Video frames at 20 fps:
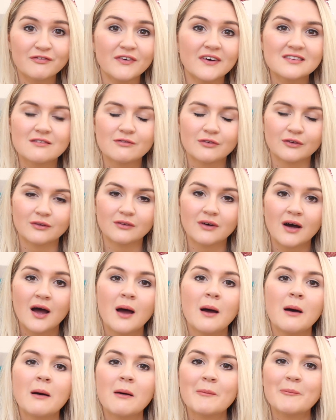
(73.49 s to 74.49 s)
first of all,
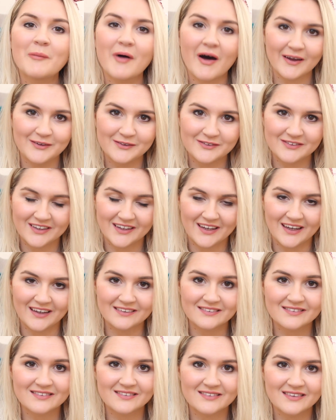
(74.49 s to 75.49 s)
buying your
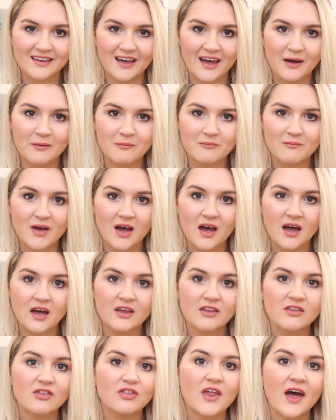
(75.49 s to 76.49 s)
tickets.
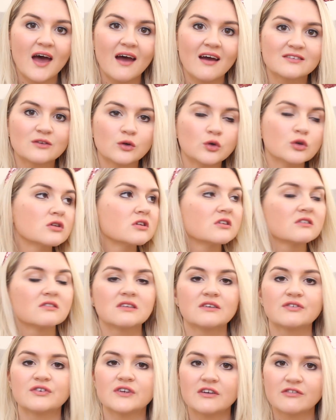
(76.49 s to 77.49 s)
There's all sorts
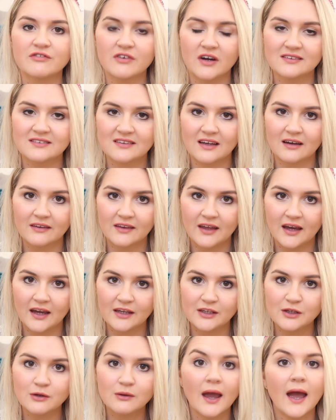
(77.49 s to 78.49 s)
of different advice out
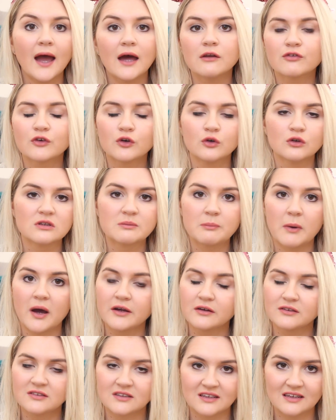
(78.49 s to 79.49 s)
there. You can of course buy
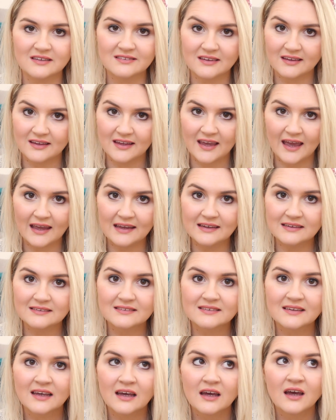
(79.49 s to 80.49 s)
your tickets at the
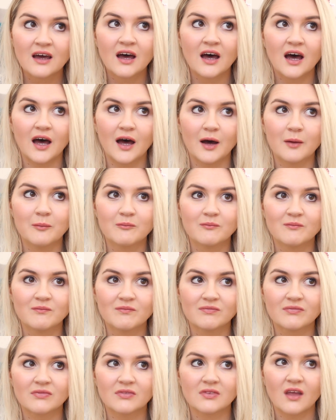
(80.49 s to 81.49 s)
gate.
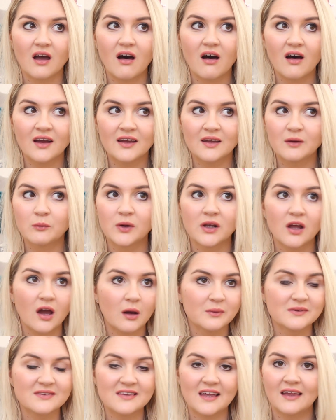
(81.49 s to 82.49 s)
When
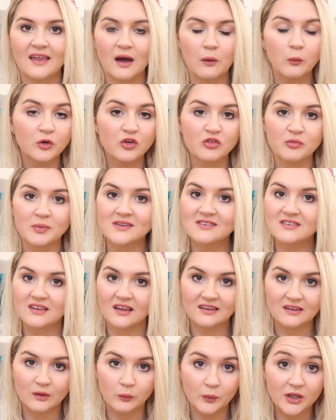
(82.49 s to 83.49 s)
I was there, that would have been
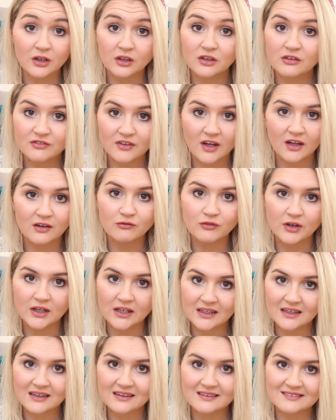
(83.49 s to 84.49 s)
something that we could have done
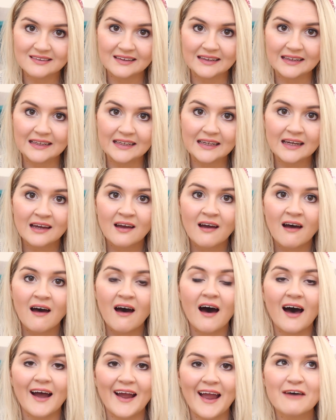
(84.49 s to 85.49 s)
really easily.
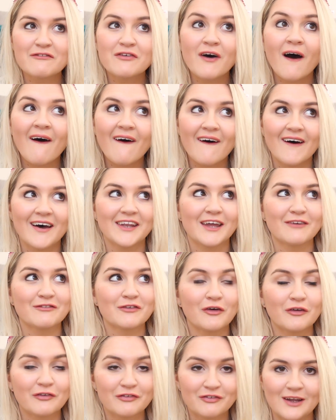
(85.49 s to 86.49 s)
I have heard, I've
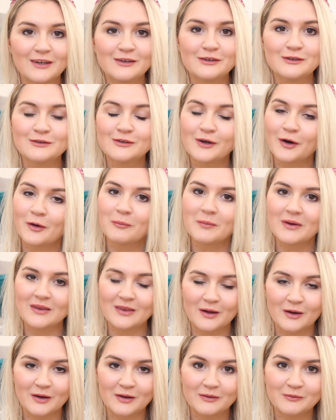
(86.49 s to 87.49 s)
got a friend who told me
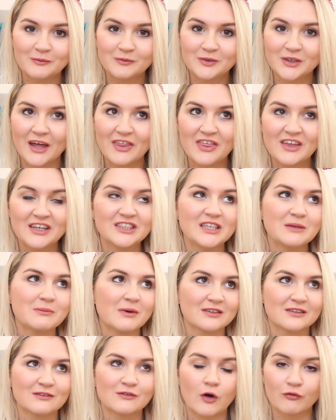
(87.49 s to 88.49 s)
that I think she
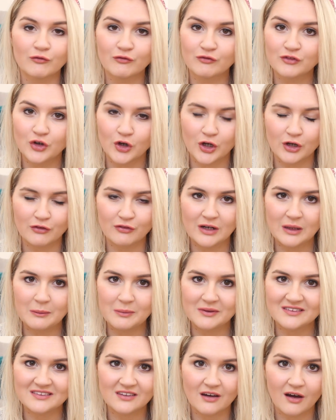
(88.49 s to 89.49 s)
must have gone during a really
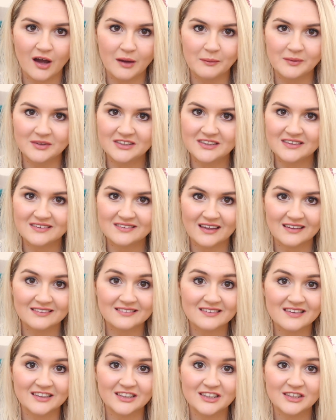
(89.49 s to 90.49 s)
busy time, and she
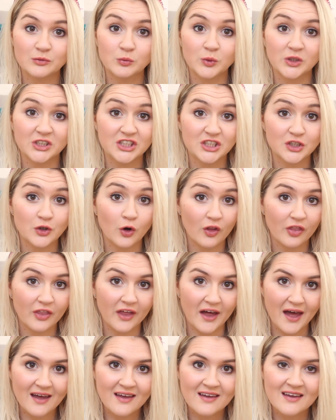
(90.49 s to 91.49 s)
says that when she got
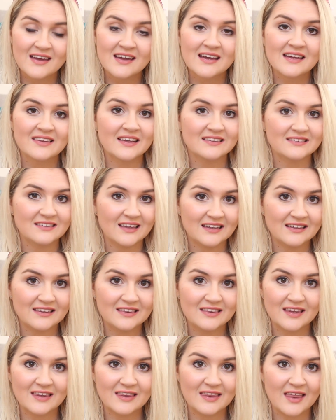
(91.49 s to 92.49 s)
there, they said
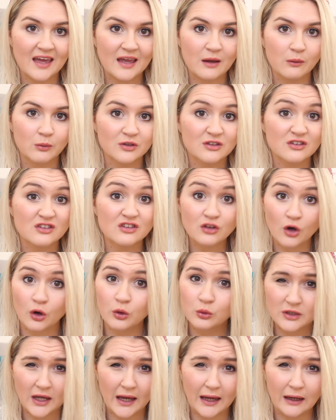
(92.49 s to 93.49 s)
that they were
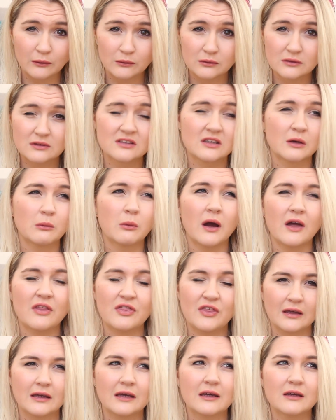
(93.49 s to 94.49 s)
sold out. So what I
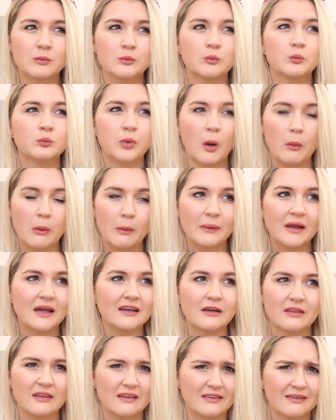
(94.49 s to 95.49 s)
think probably, I
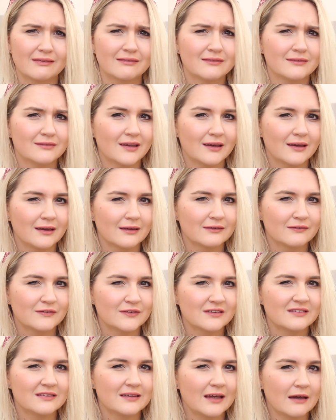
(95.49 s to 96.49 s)
don't think tickets for
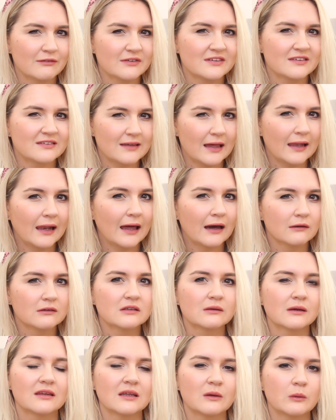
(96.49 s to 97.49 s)
Disney ever sell
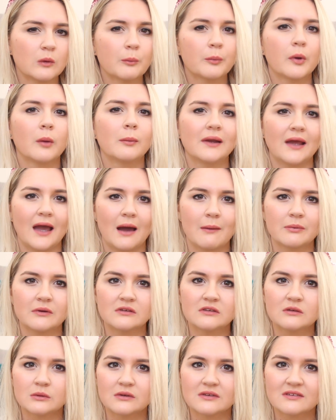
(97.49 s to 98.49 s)
out. So I think what probably
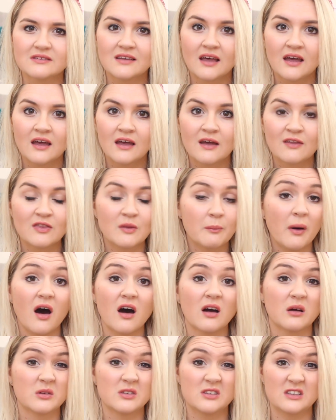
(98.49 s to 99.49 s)
happened was the
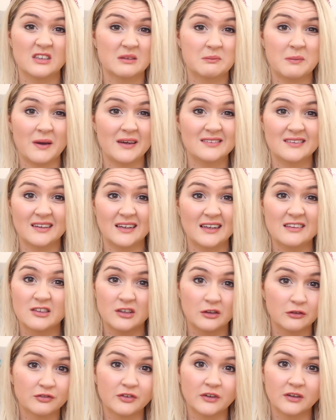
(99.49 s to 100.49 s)
park was just basically
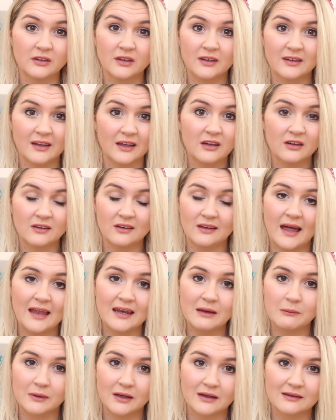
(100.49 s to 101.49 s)
too full and they couldn't let
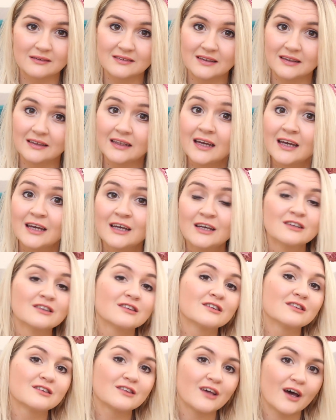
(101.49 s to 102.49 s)
anyone else in.
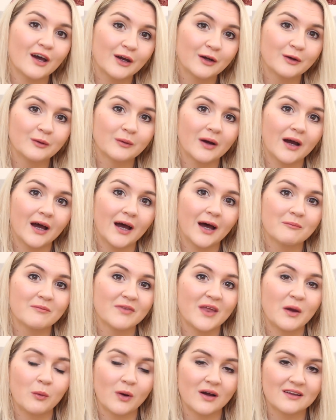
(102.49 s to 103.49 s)
So
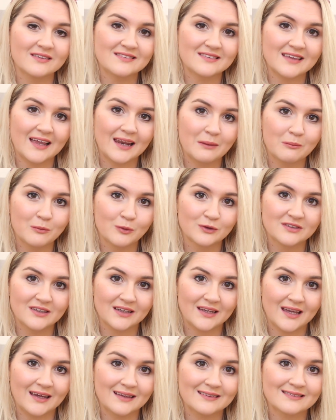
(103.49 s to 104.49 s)
they weren't selling more
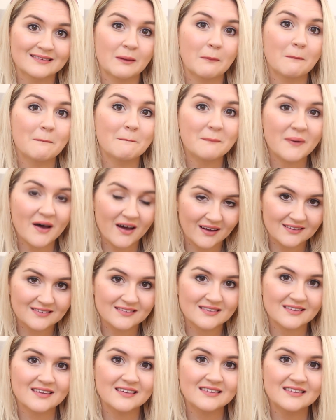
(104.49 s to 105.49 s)
tickets.
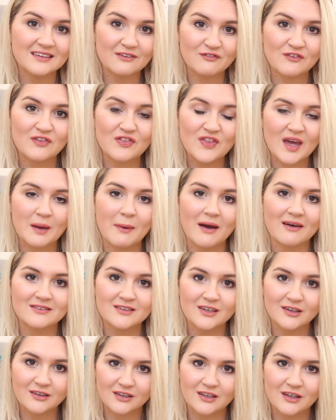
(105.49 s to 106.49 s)
But the different thing about
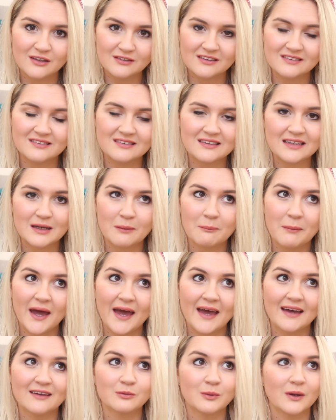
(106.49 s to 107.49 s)
Tokyo Disney
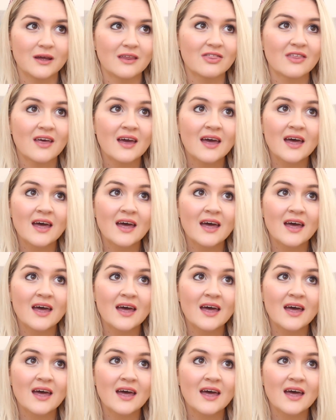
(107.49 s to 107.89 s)
compared with